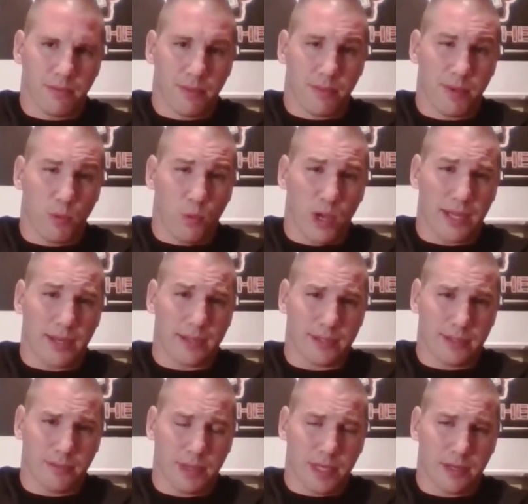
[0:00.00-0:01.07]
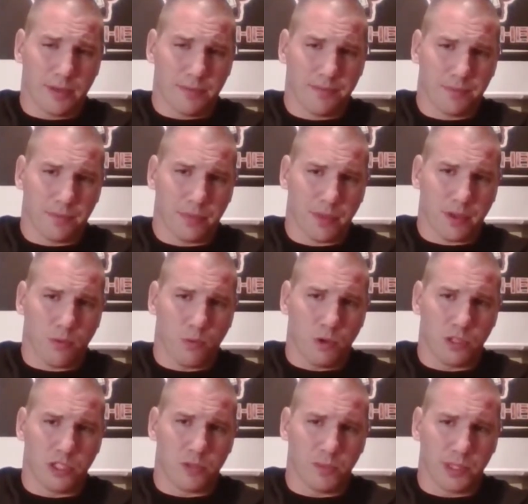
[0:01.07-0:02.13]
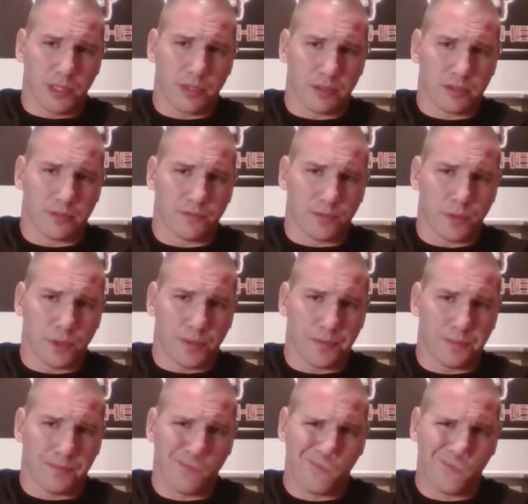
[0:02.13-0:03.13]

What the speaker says: Maybe why does it matter? What should we look for?